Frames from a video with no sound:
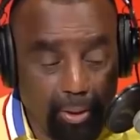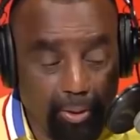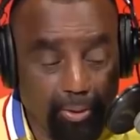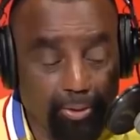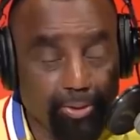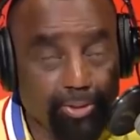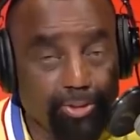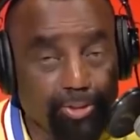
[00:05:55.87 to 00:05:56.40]

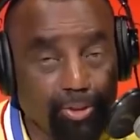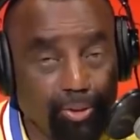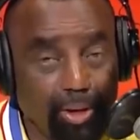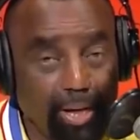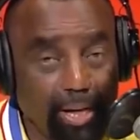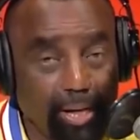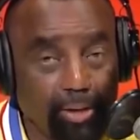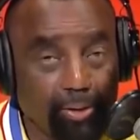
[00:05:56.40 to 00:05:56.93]
There is no
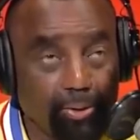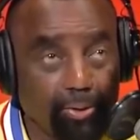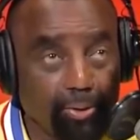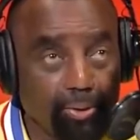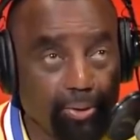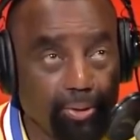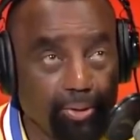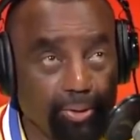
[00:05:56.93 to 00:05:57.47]
anger.
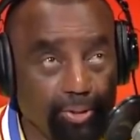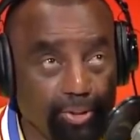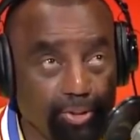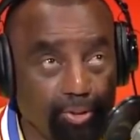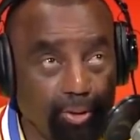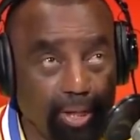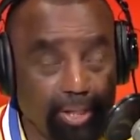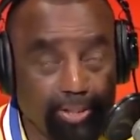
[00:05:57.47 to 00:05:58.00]
There is
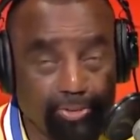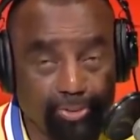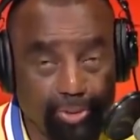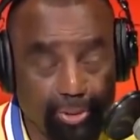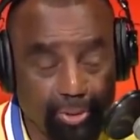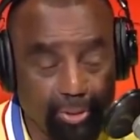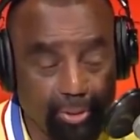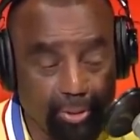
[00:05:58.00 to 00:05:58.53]
no hatred.
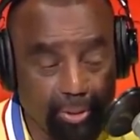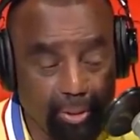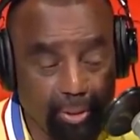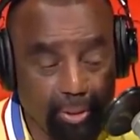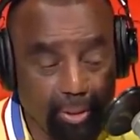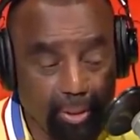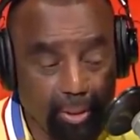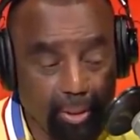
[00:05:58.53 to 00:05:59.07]

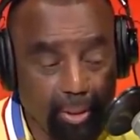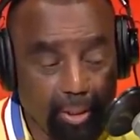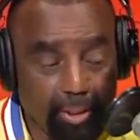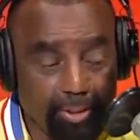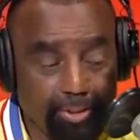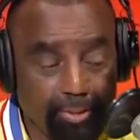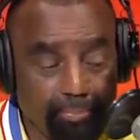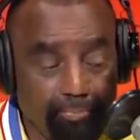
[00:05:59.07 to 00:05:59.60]

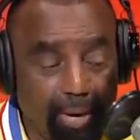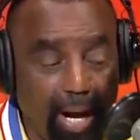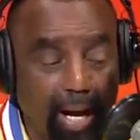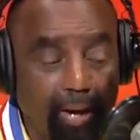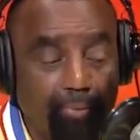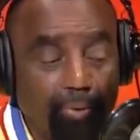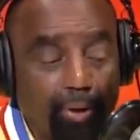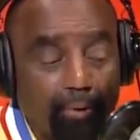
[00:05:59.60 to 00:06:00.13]
It's the
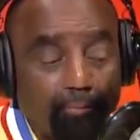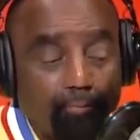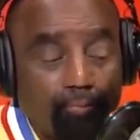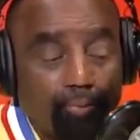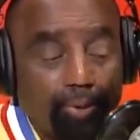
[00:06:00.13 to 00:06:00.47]
power of